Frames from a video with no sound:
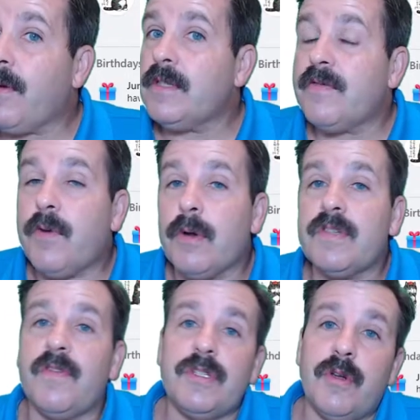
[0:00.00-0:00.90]
Friends, of
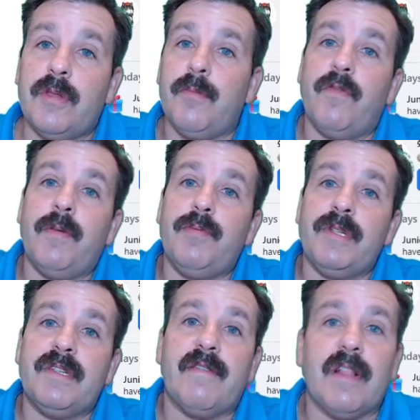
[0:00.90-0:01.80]
course, if you enjoyed the movie,
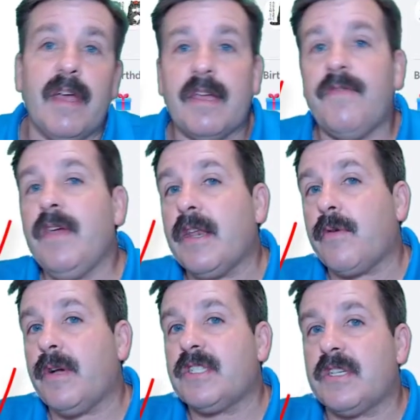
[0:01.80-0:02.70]
please give it a like. If you've got
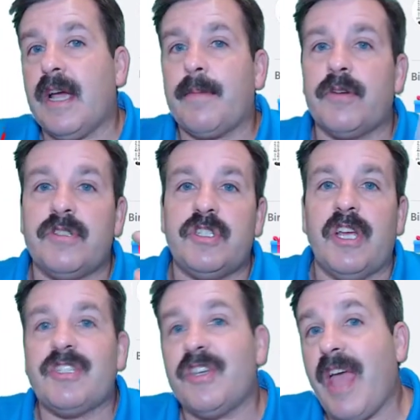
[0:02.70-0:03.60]
a question, comment, or
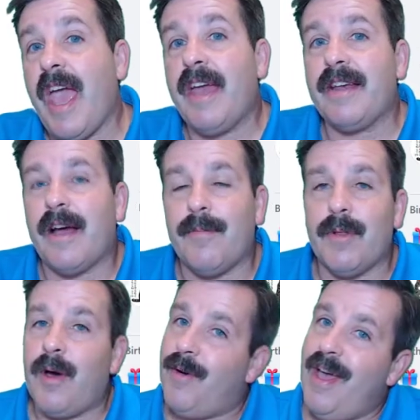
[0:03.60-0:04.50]
suggestion, add it down
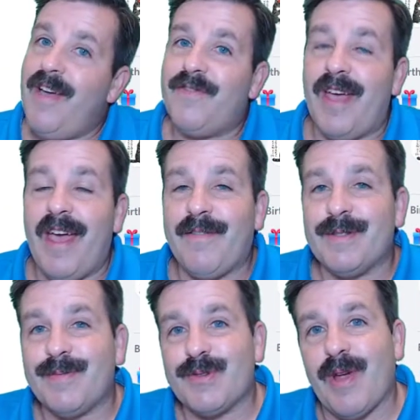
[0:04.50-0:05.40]
below. If you
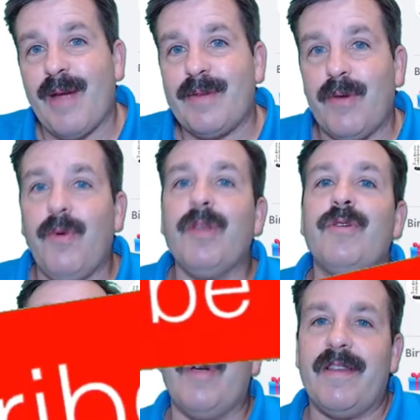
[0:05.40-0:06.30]
haven't subscribed yet, what are
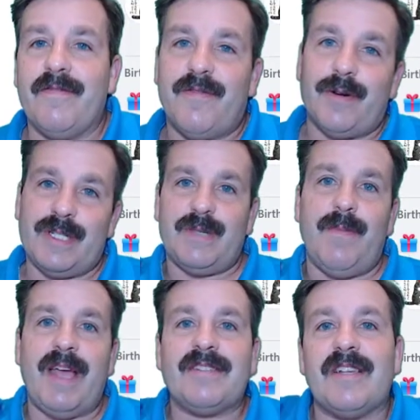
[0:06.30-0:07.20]
you waiting for?
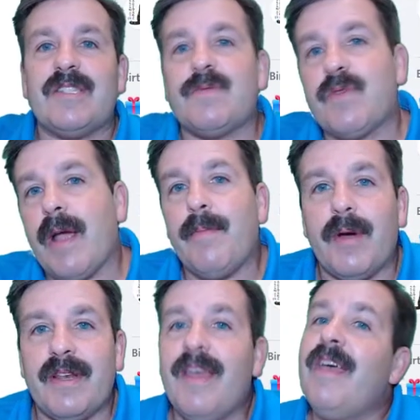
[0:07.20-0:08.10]
Smash that subscribe
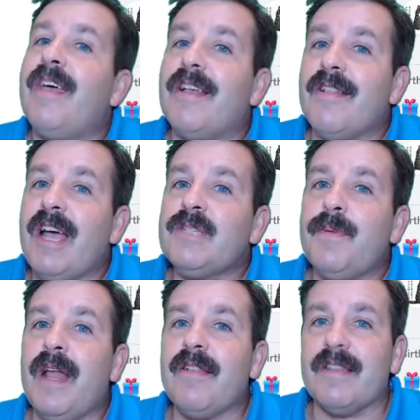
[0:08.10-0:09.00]
button, and last
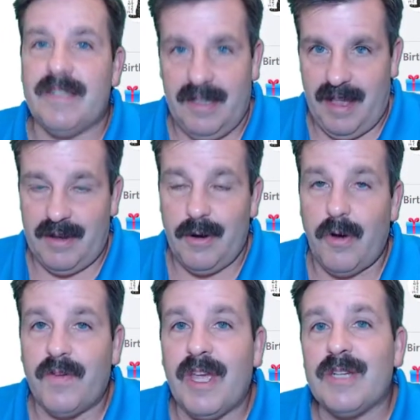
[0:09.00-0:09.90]
but not least, hit that
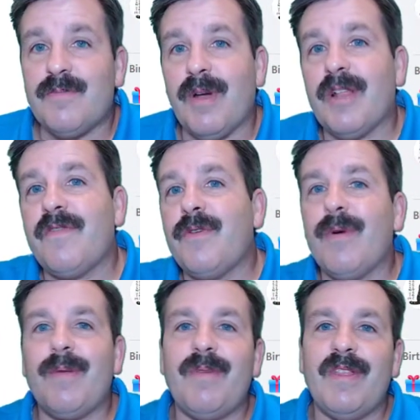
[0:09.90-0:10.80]
notification bell if you
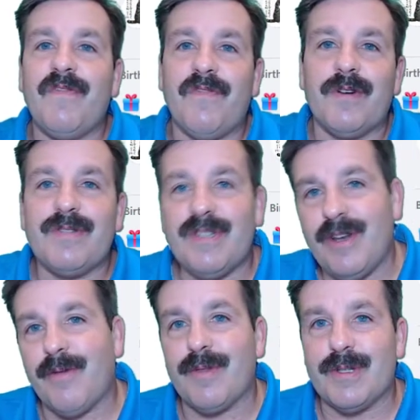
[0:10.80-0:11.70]
want to be the first to
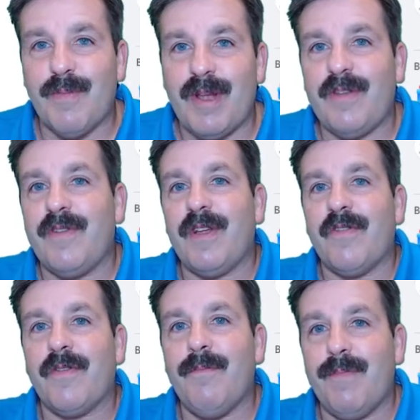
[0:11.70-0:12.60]
know when there's a brand new
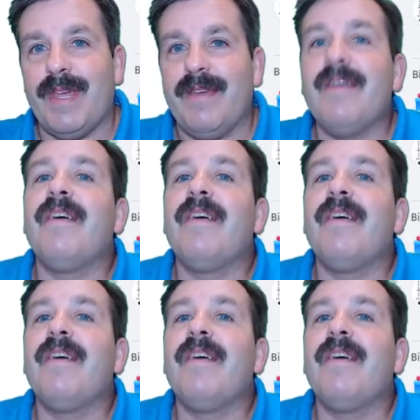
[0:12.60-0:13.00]
video from me,